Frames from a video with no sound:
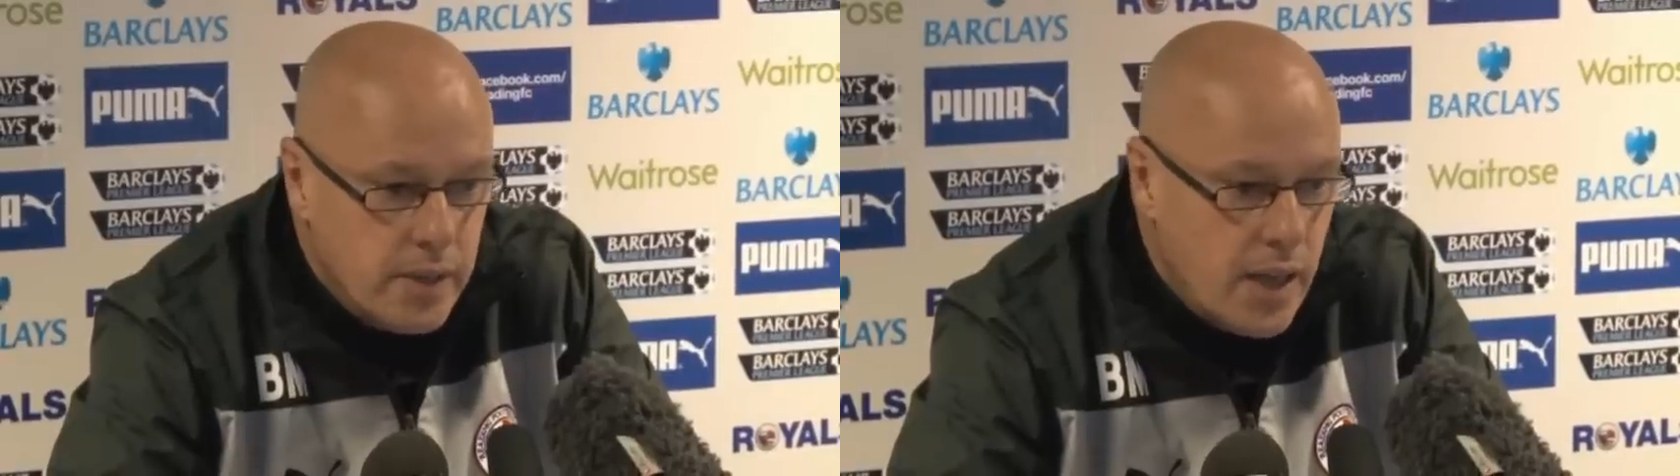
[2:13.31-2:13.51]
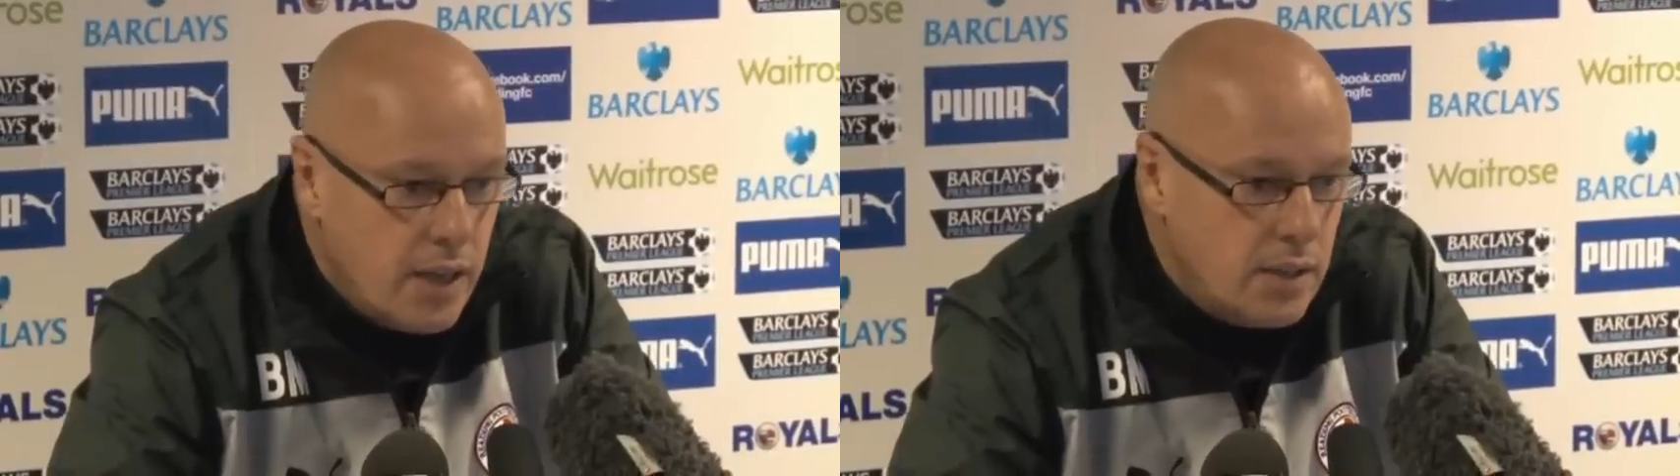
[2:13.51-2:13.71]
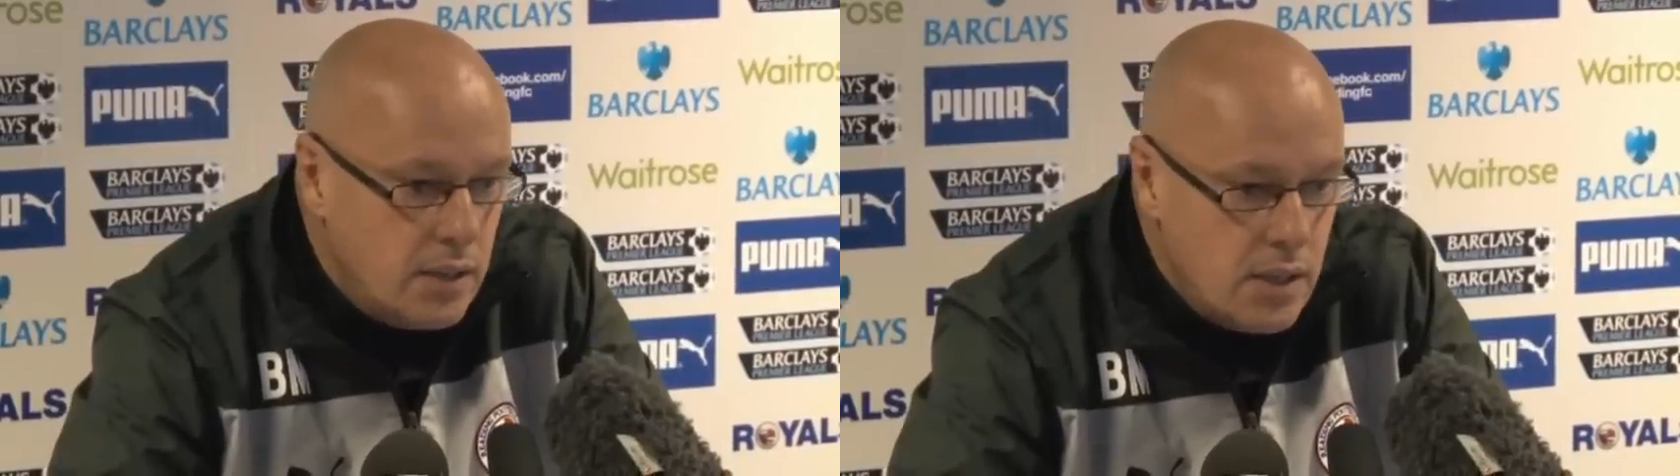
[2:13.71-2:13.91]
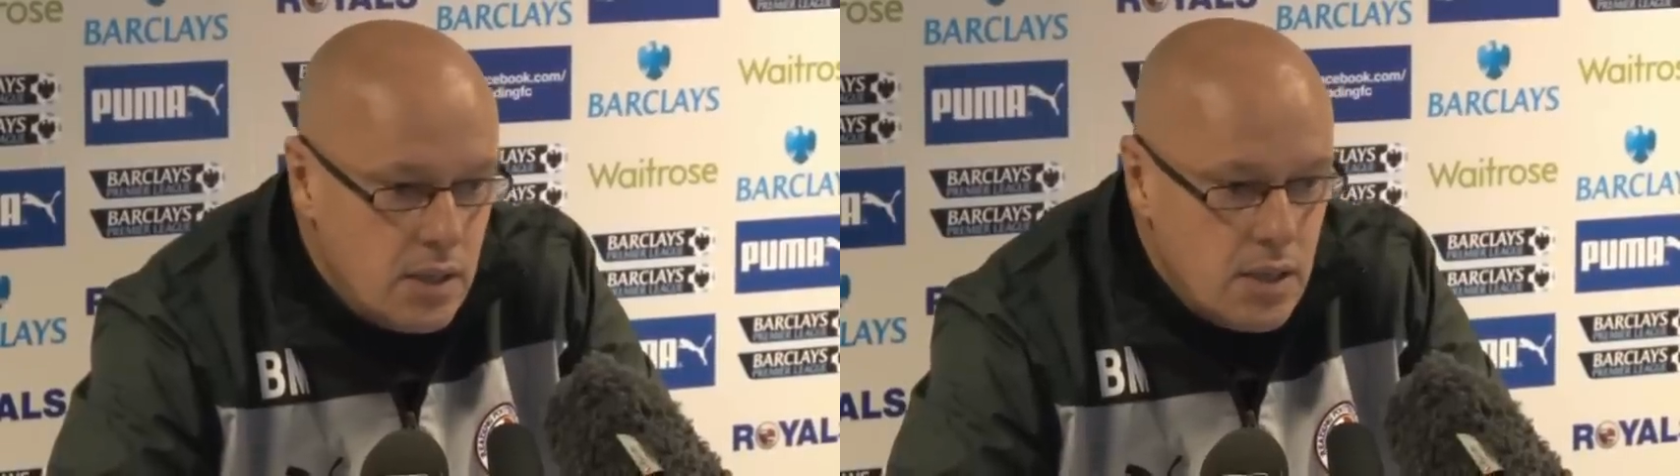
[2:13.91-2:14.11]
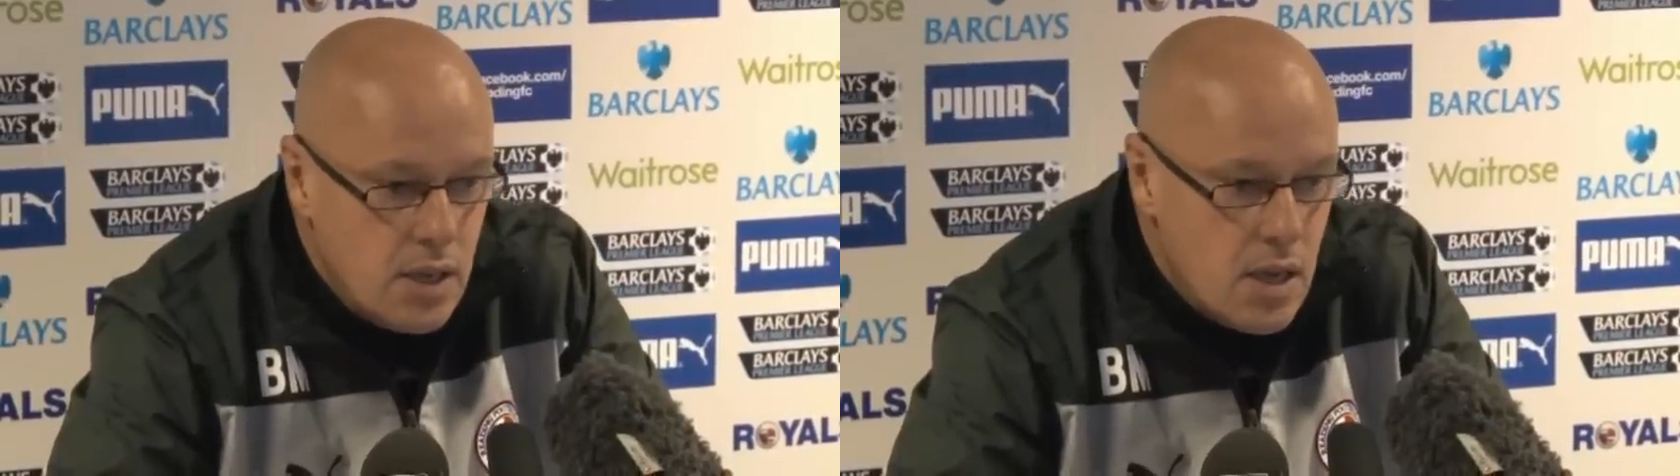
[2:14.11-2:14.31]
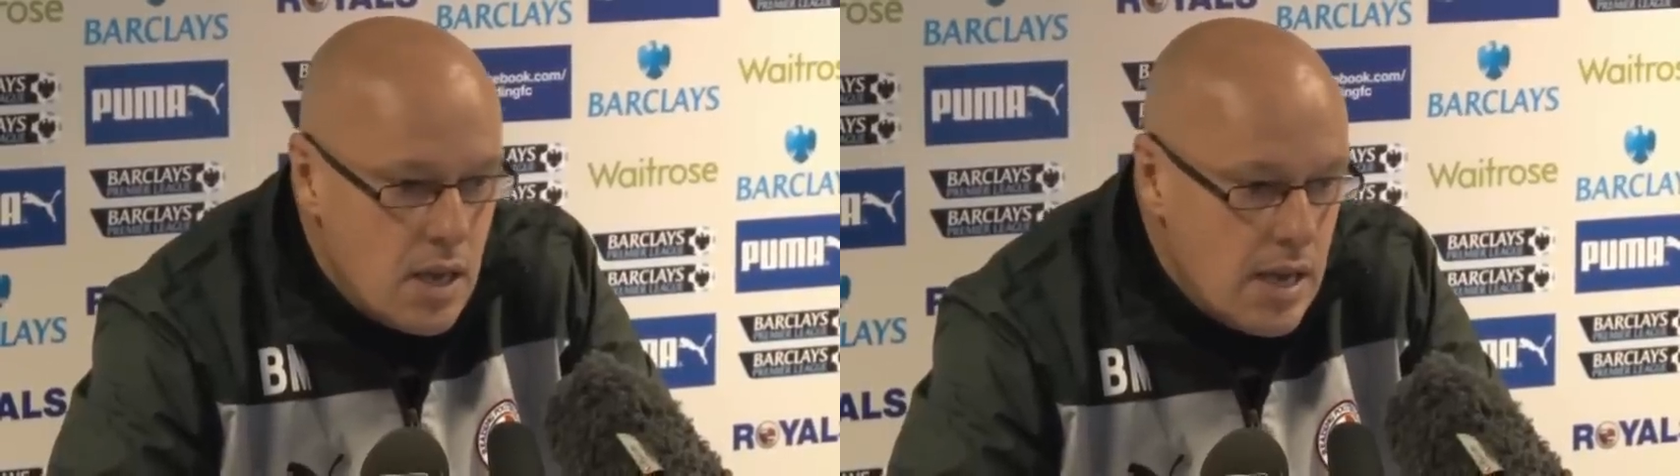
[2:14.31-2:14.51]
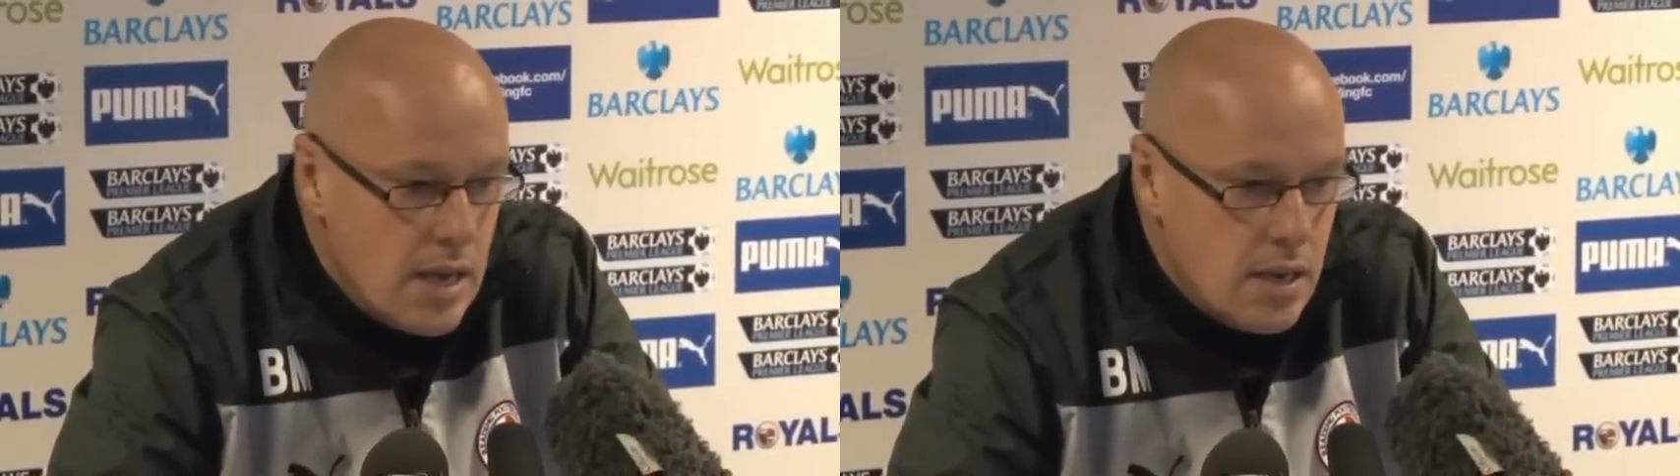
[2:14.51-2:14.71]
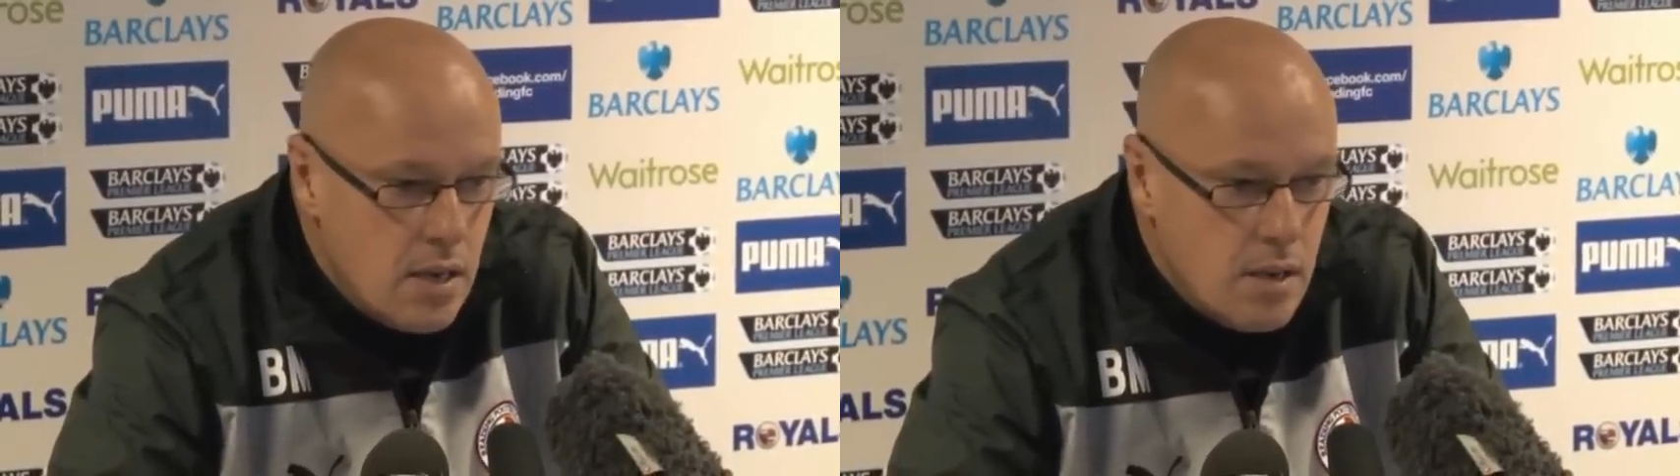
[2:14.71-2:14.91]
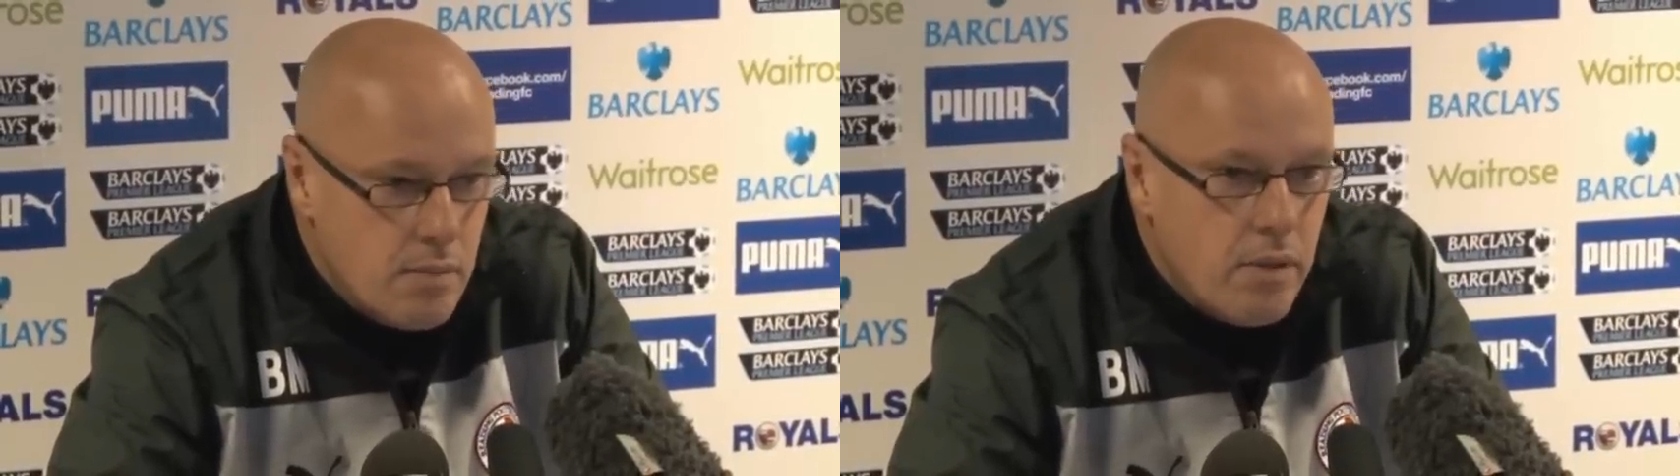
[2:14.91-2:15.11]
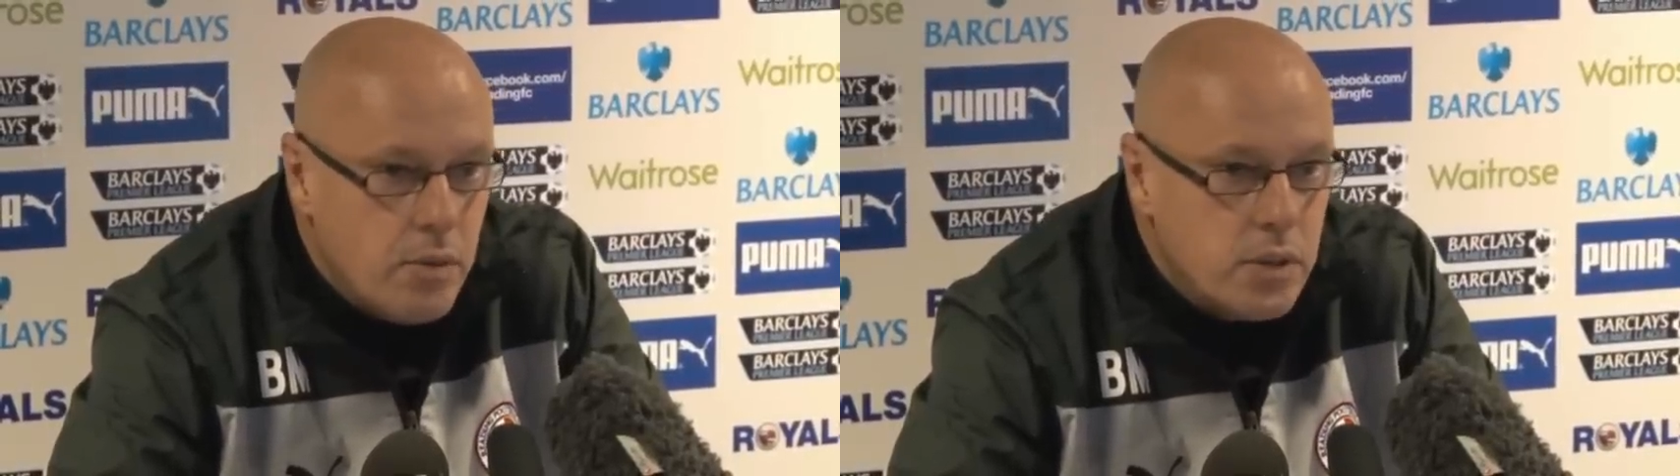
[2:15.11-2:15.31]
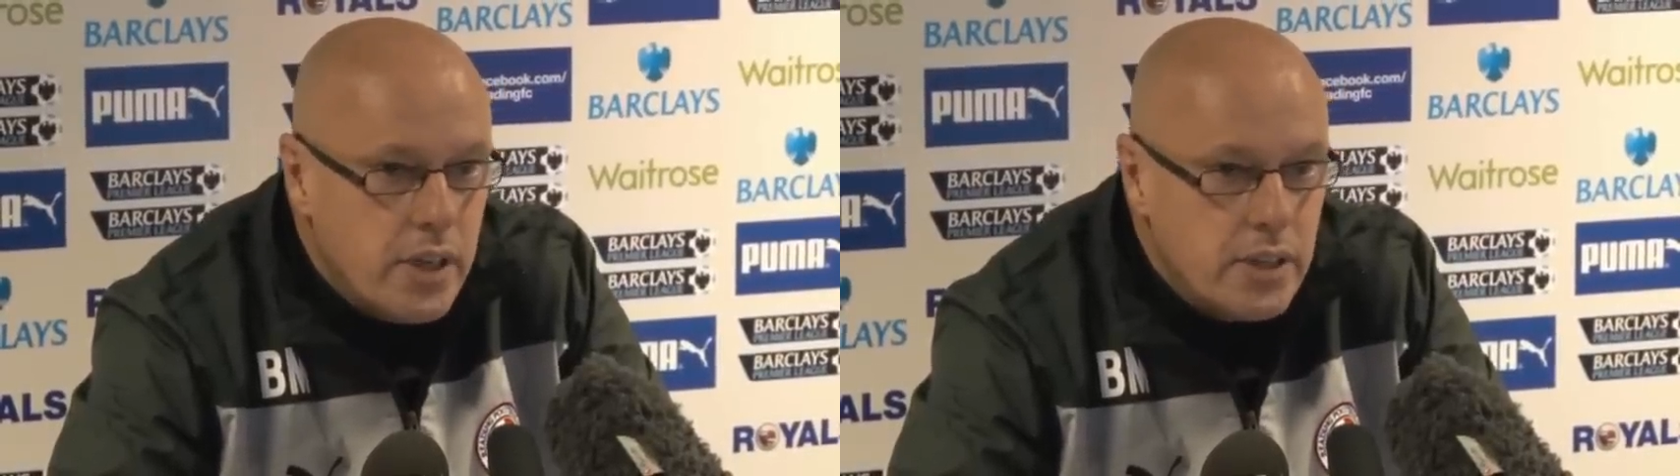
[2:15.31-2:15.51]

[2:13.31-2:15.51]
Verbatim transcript: done, and um, I think what